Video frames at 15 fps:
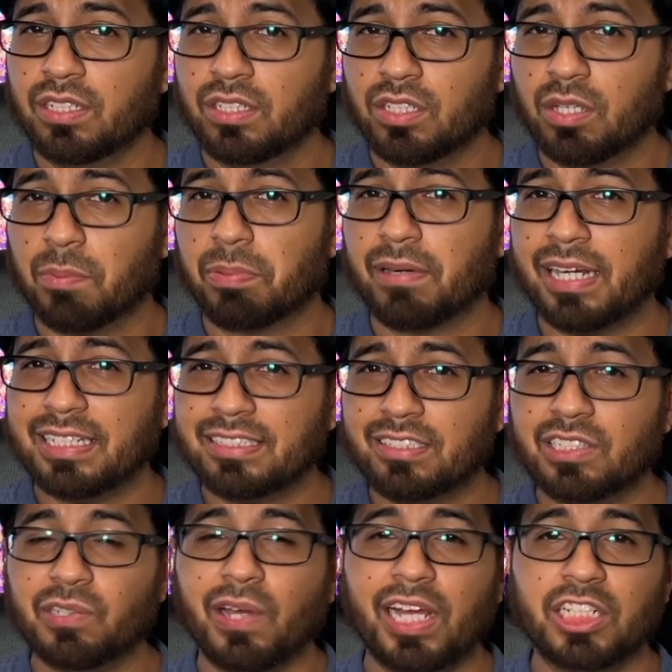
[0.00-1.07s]
The price
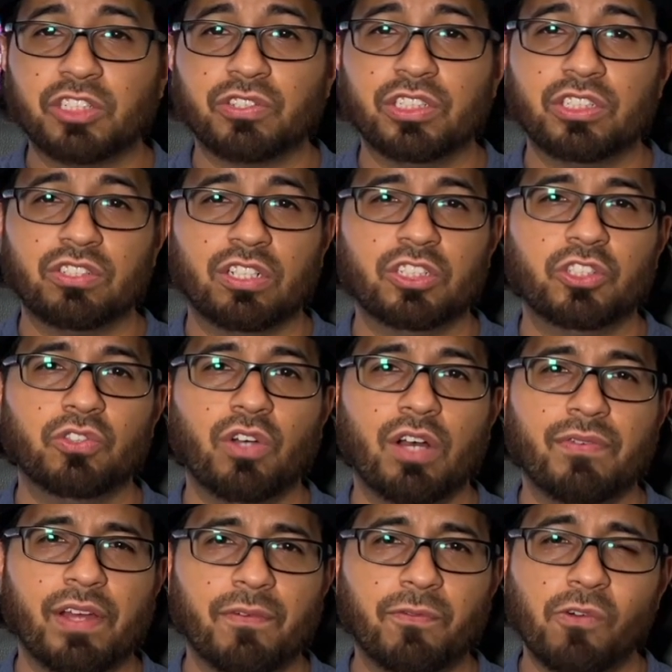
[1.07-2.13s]
to entry starts you
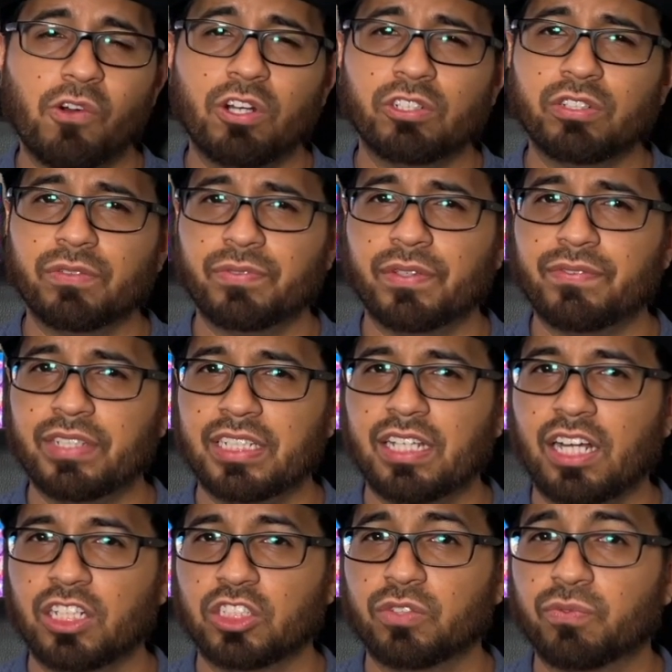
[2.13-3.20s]
off at
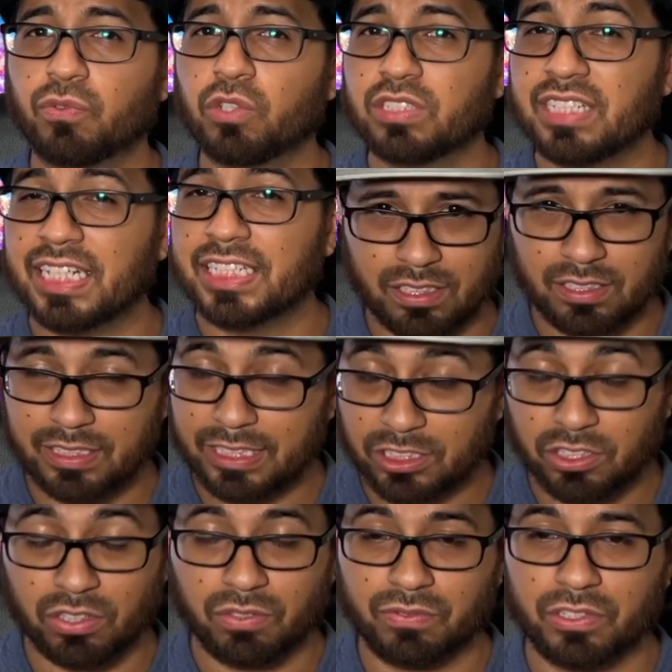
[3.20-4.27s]
$450 for the
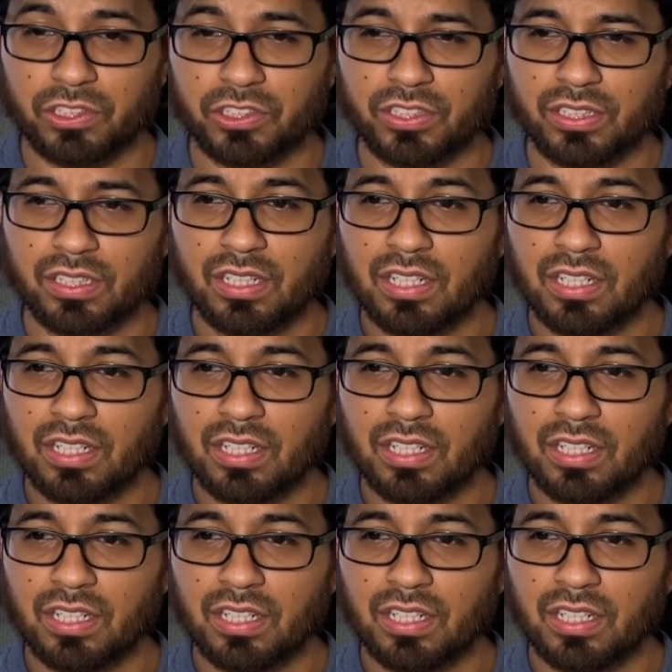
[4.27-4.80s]
digital version,